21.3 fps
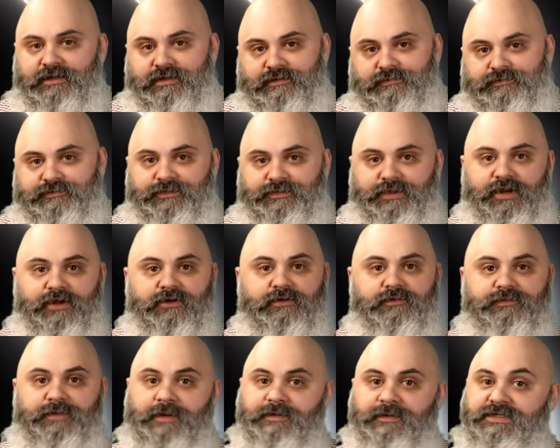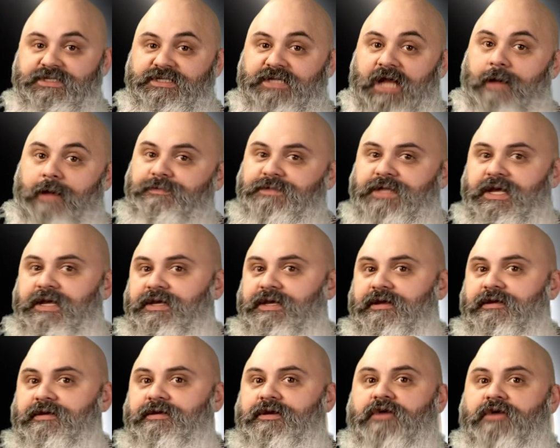you know maybe stop
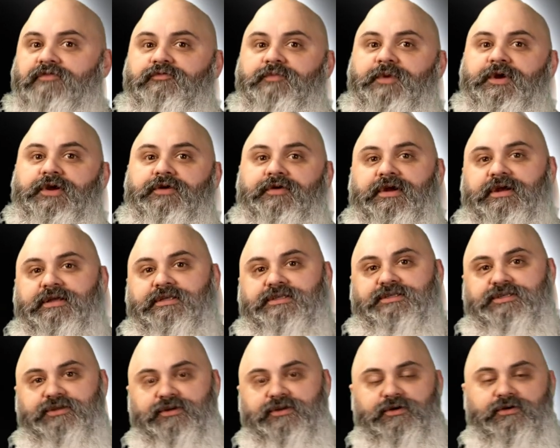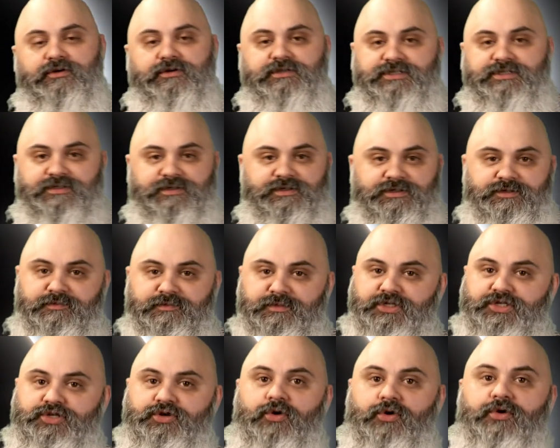taking government grants you know it's, it's a
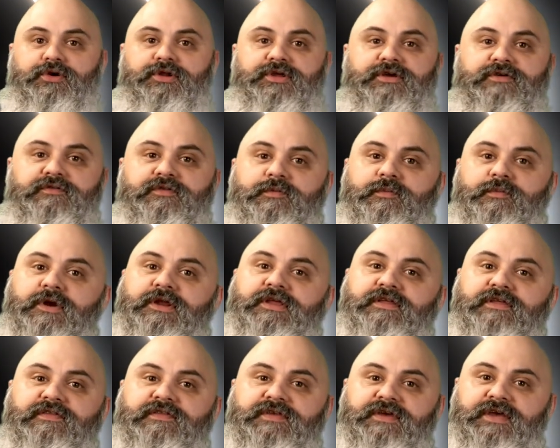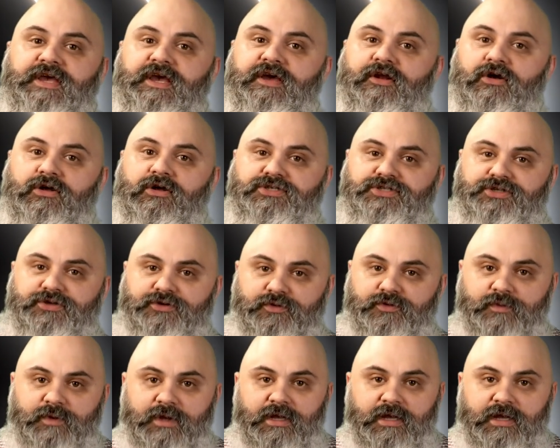majority of the money that they get also